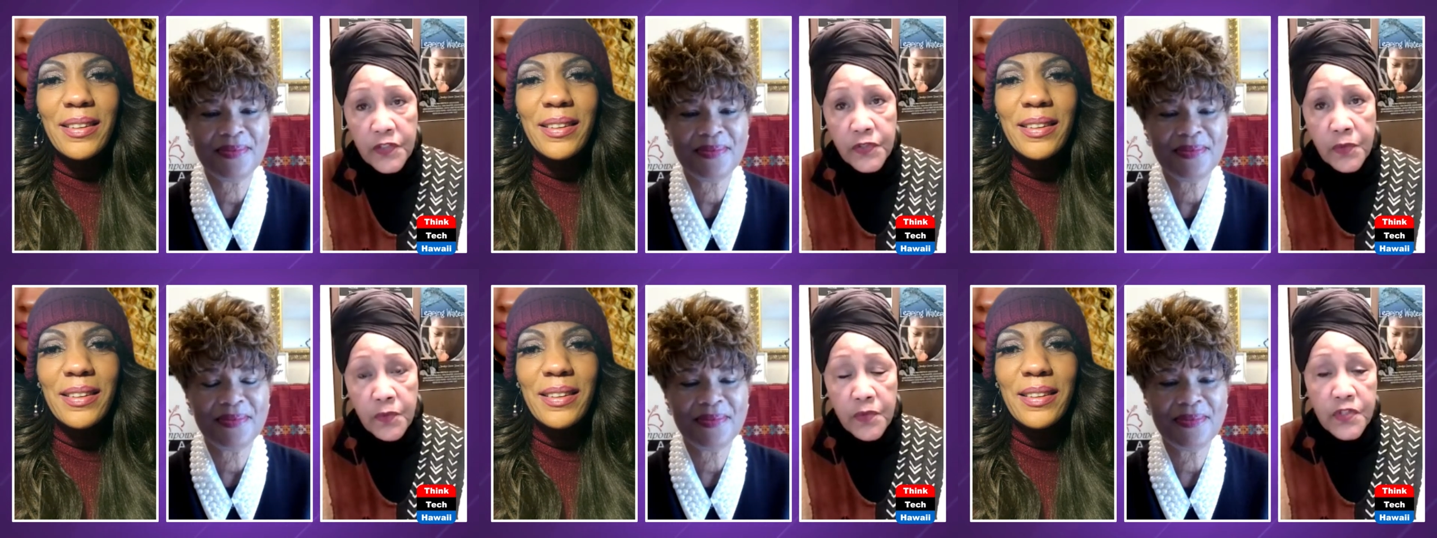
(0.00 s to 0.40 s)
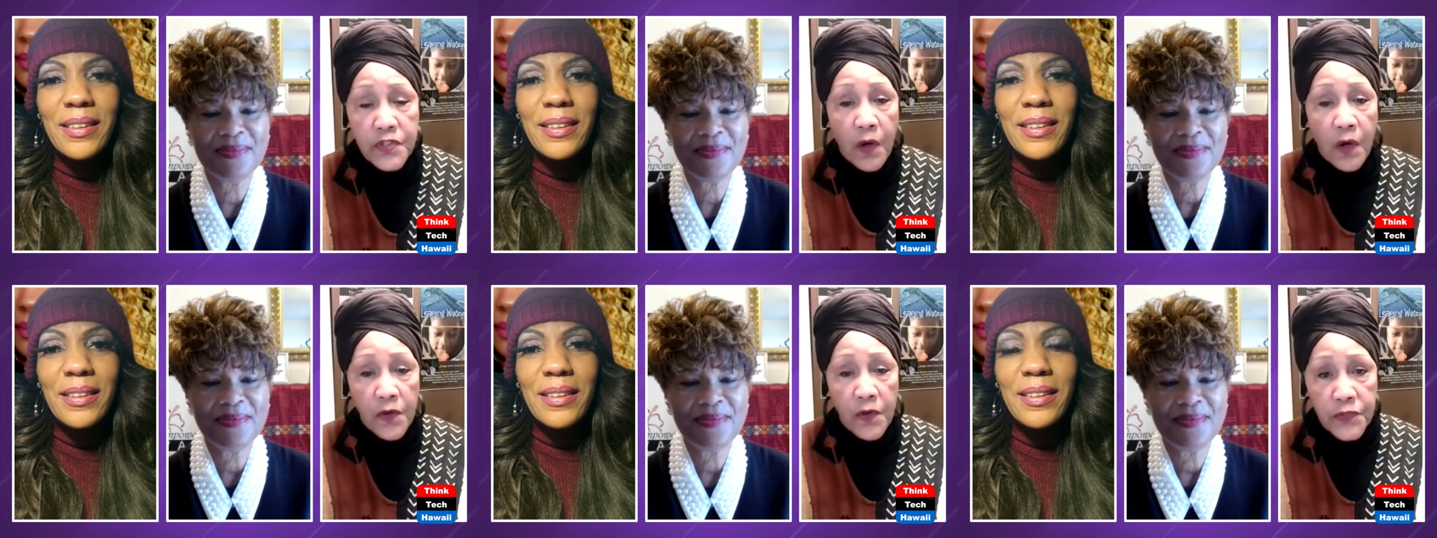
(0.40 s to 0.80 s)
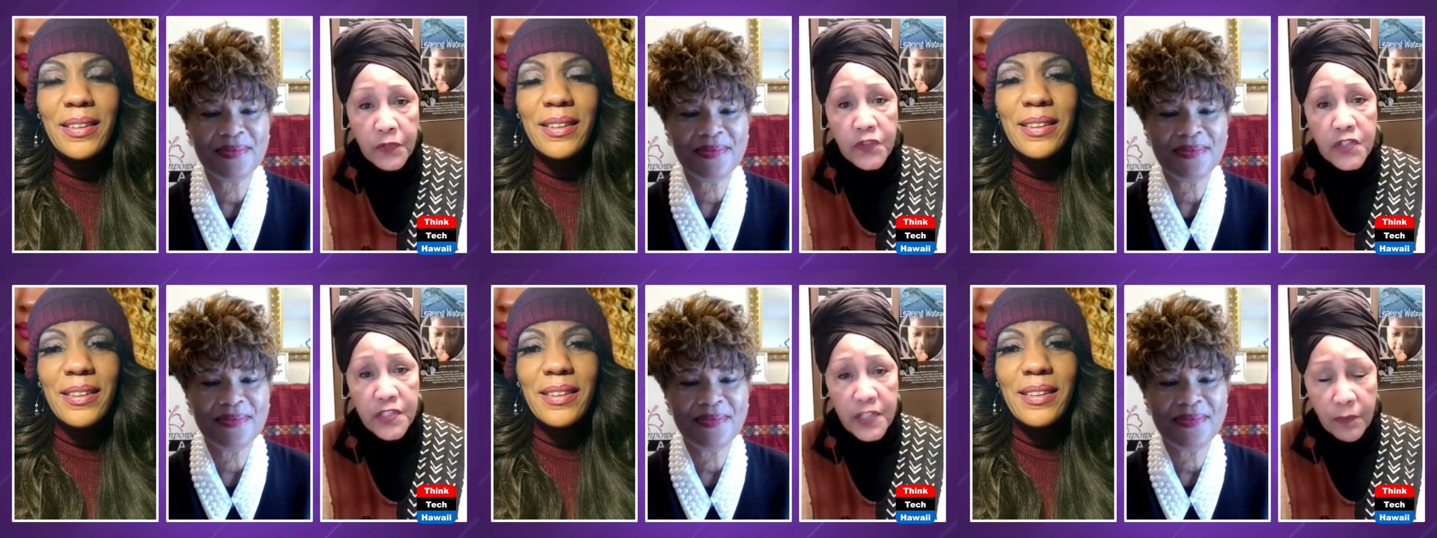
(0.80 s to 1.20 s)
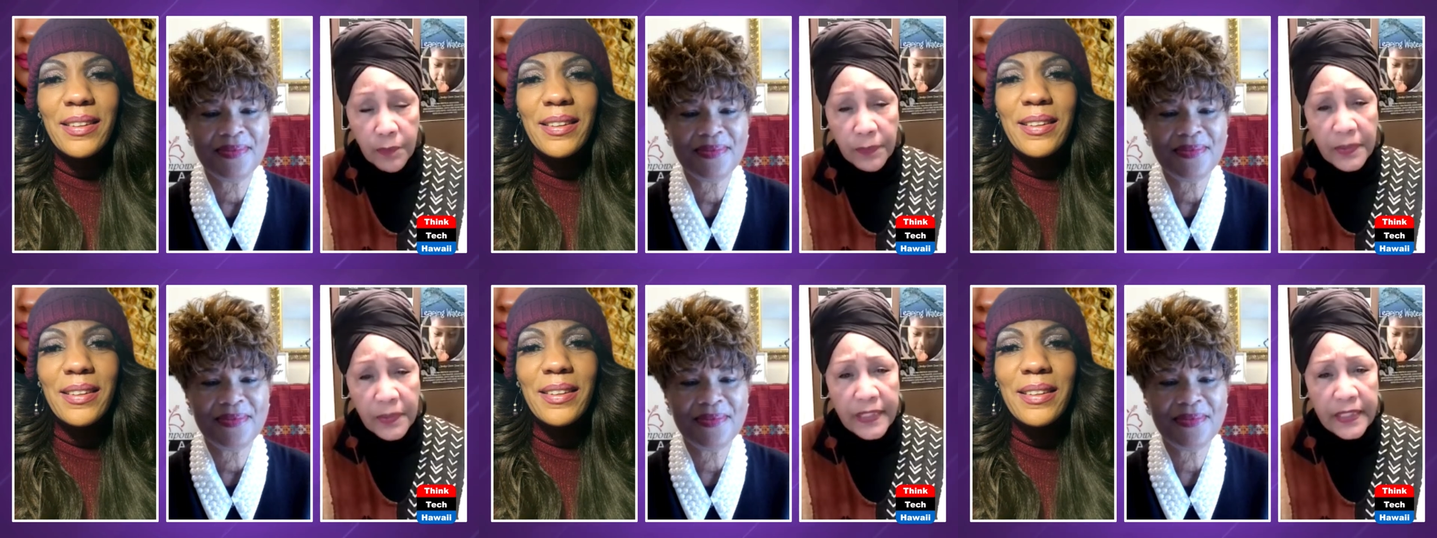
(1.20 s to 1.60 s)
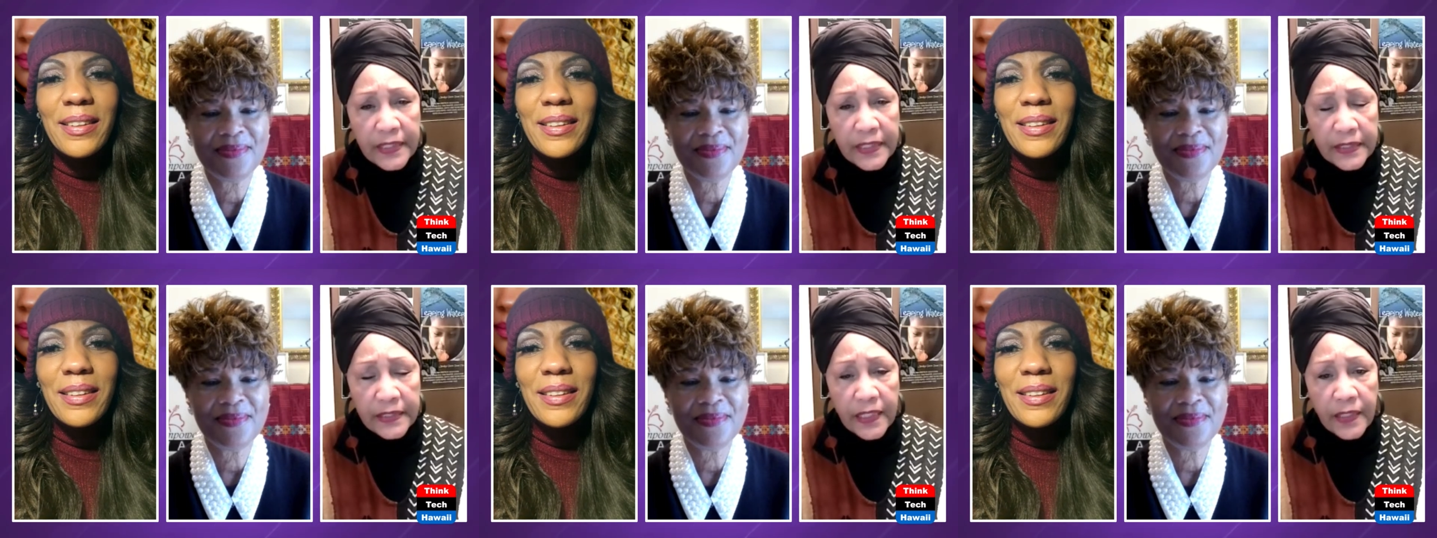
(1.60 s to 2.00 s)
Speaker 1: students also just
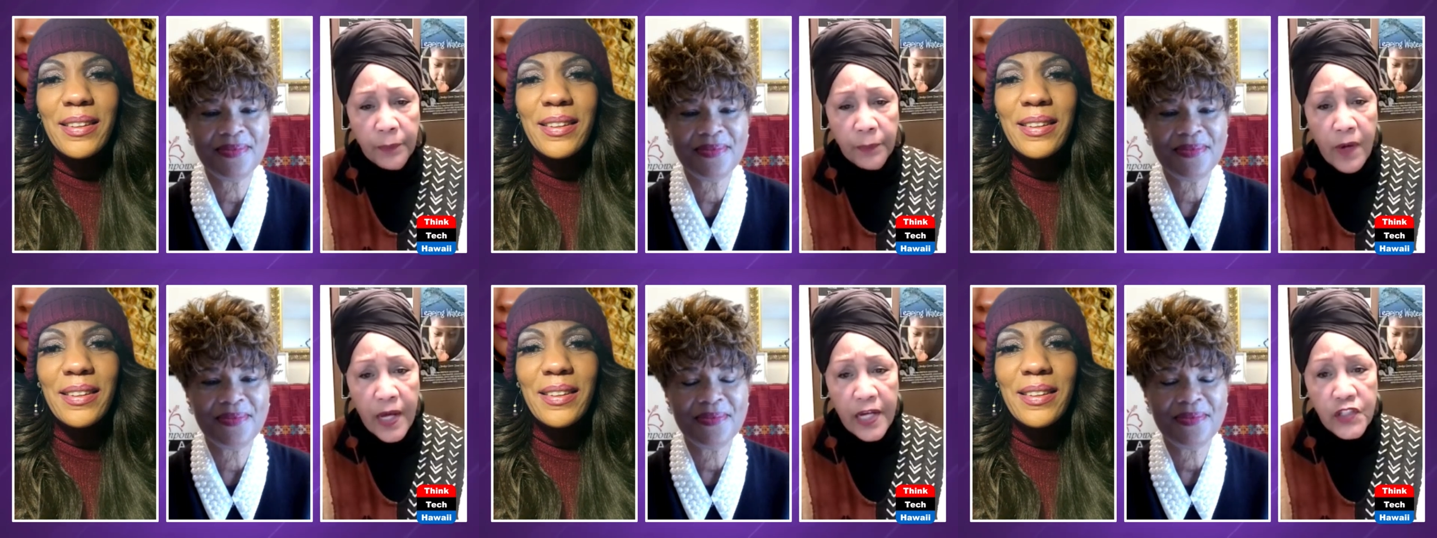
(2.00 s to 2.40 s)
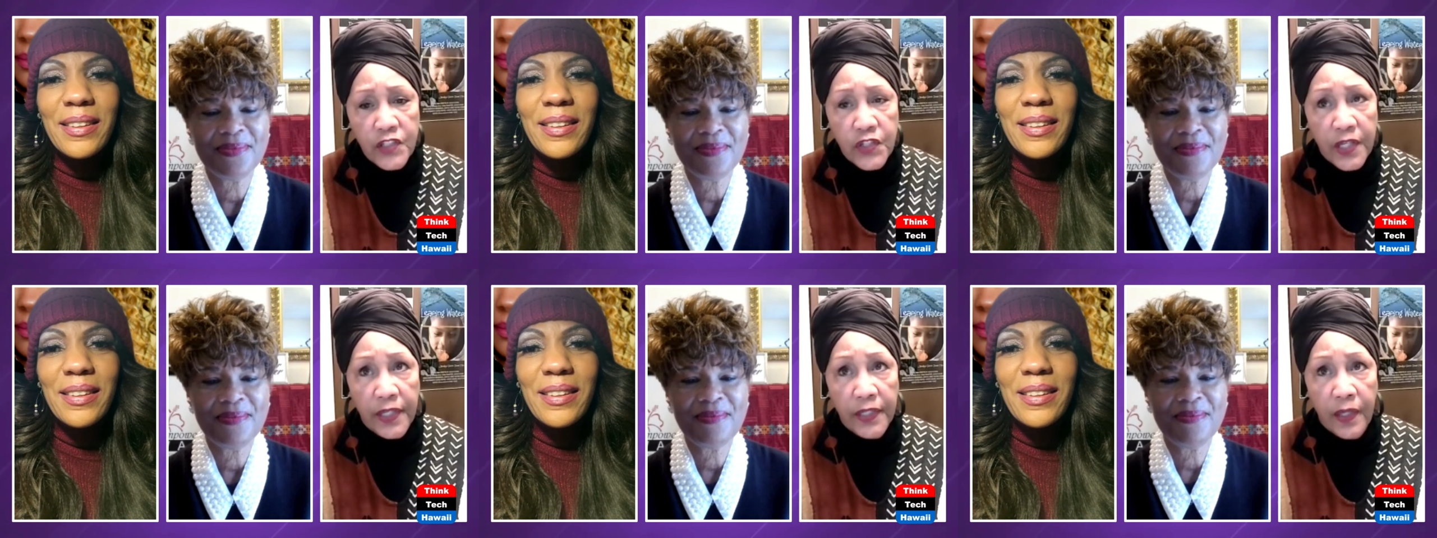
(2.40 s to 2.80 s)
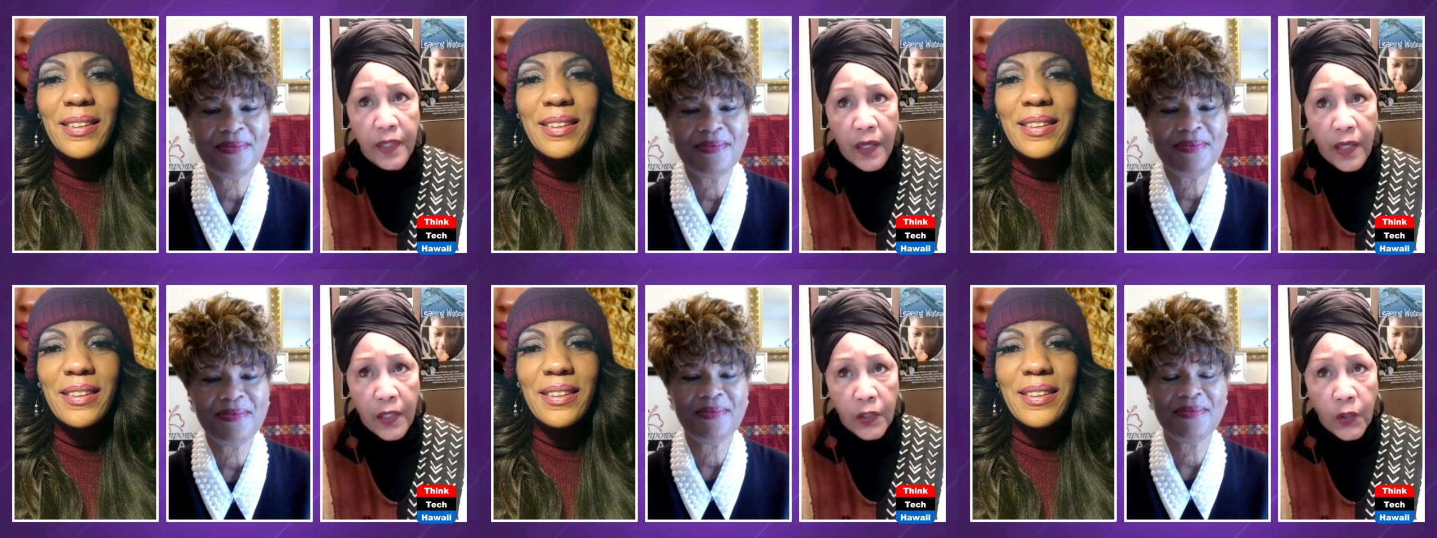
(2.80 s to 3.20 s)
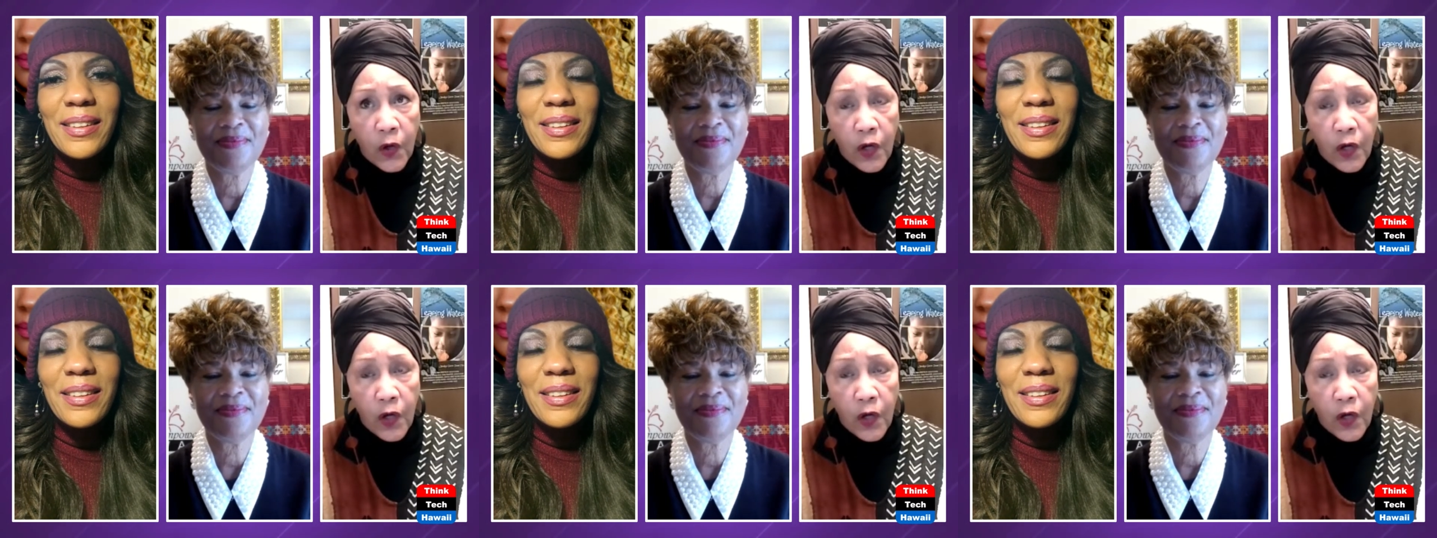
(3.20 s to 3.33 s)
completed a project uh,